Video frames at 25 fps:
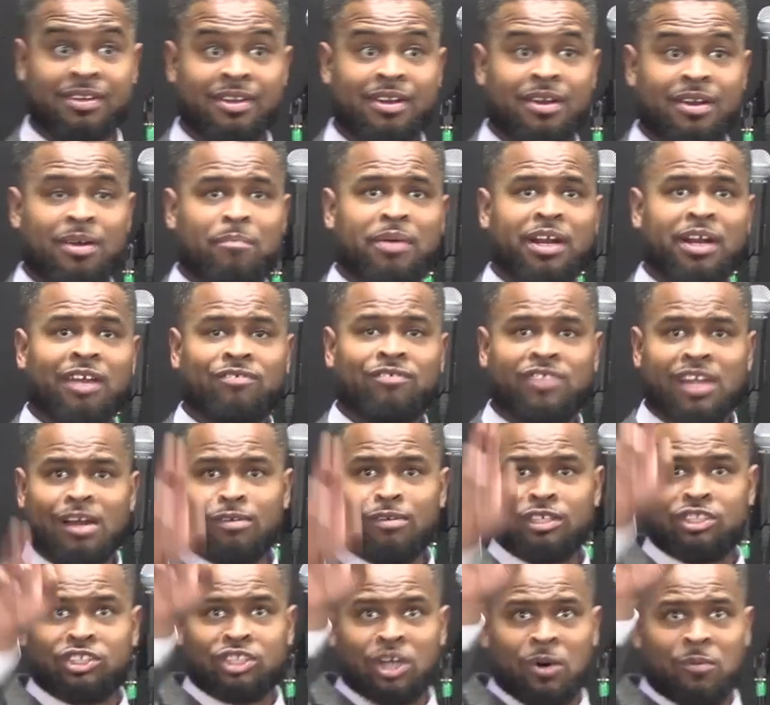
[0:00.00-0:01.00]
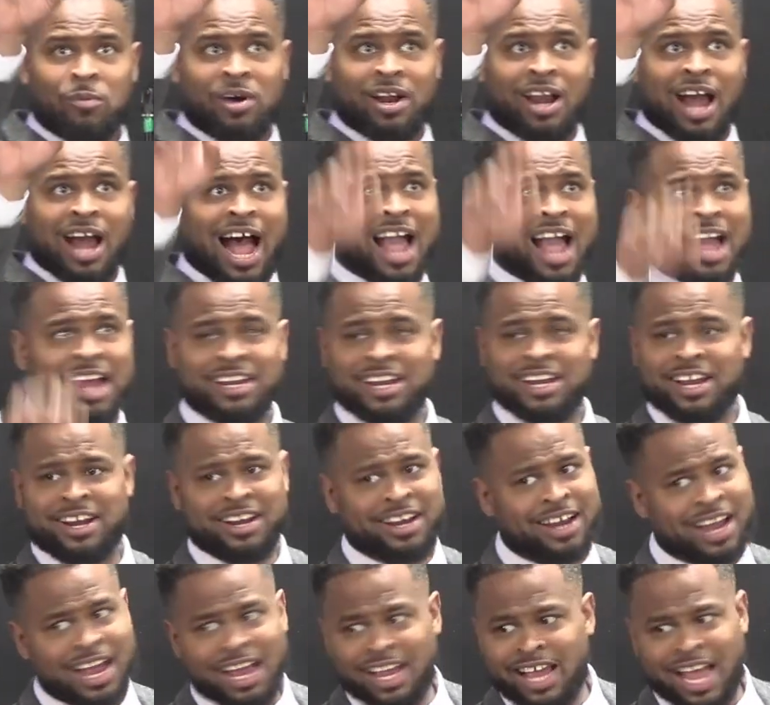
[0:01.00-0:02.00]
But if there is someone higher, then
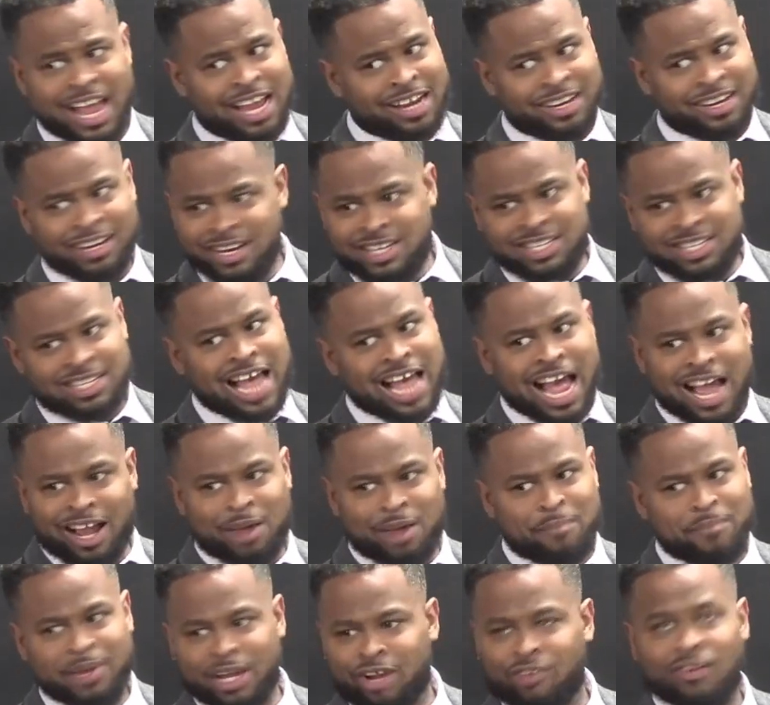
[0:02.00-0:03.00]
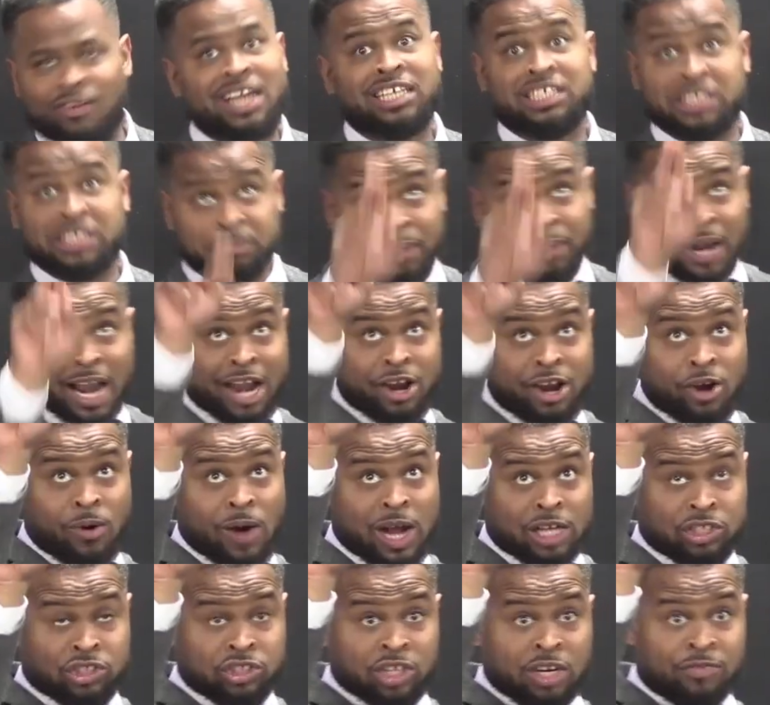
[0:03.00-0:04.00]
yeah, this guy could be crazy, but I know I
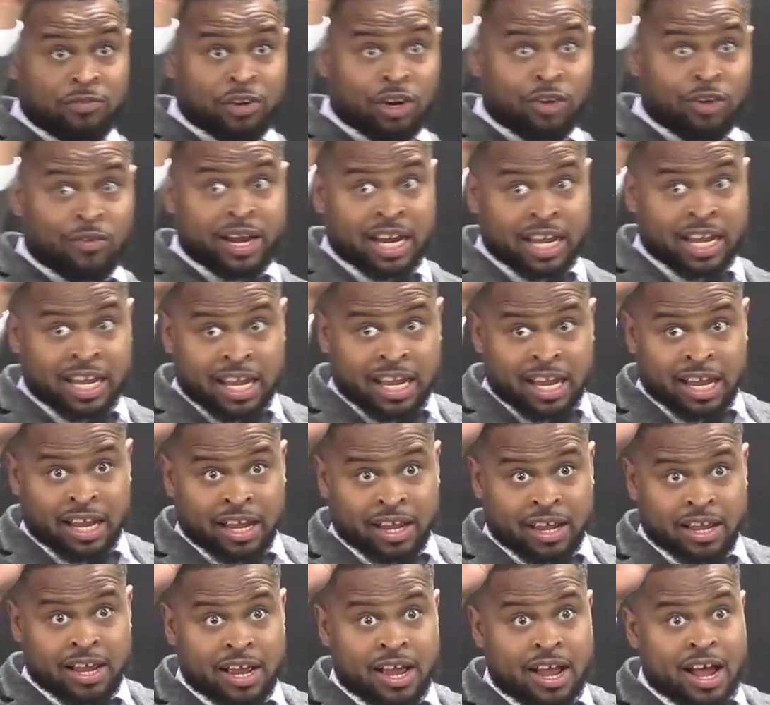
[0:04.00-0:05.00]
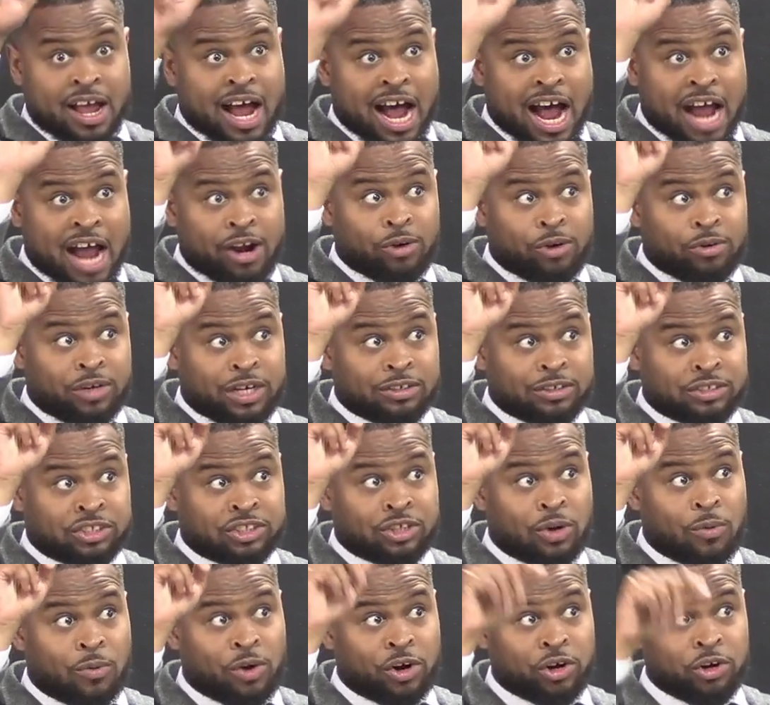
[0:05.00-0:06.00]
serve a greater king. I know there's
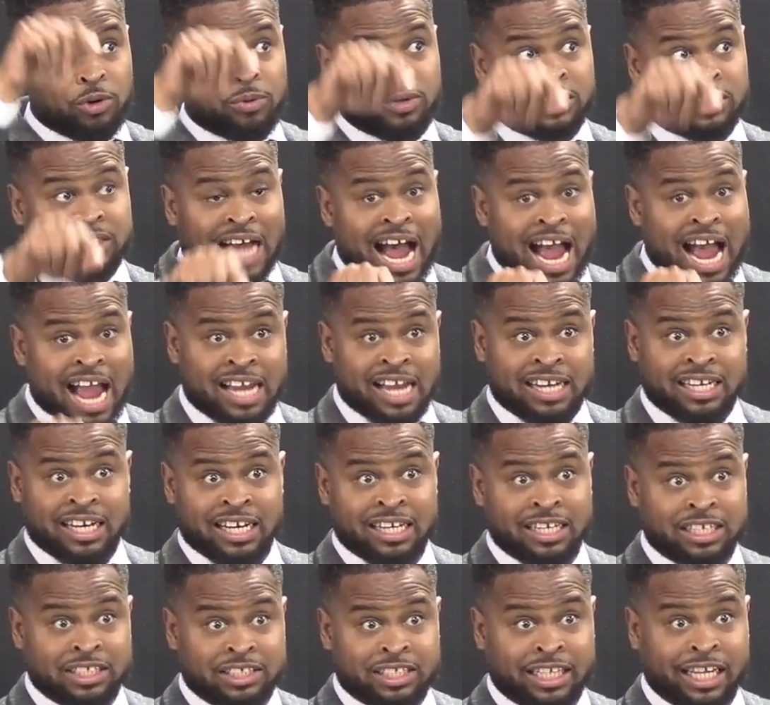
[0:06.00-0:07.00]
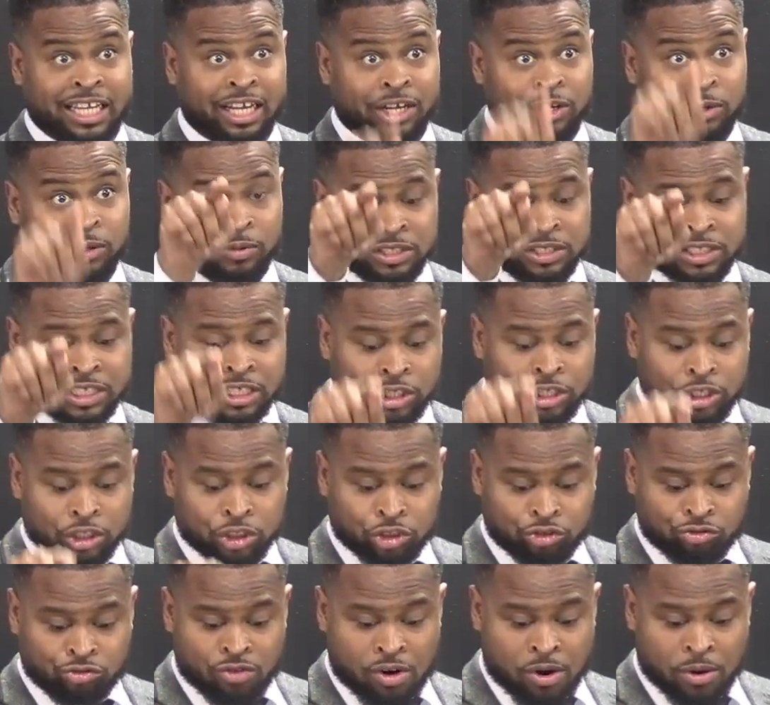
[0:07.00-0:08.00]
someone who is higher than this king, who is in
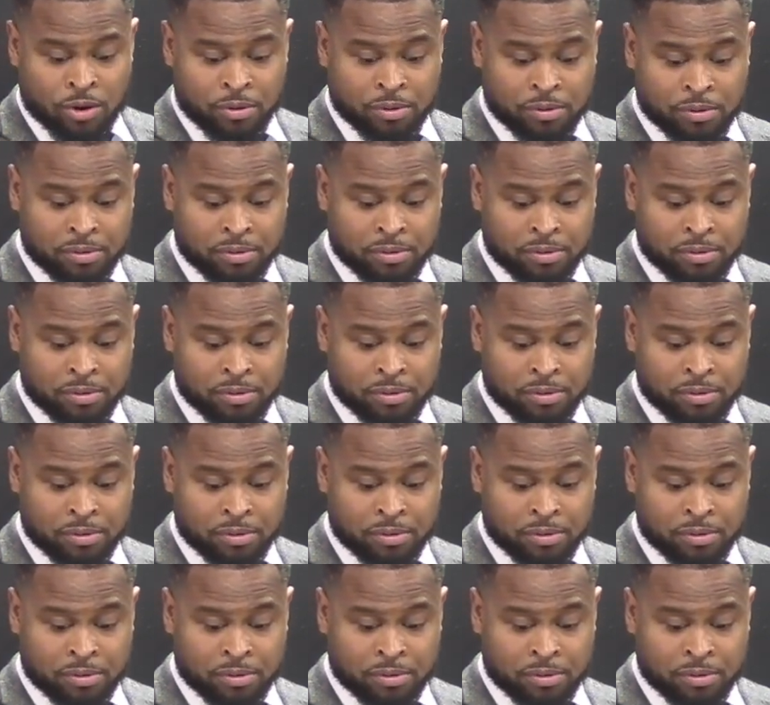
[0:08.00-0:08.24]
control.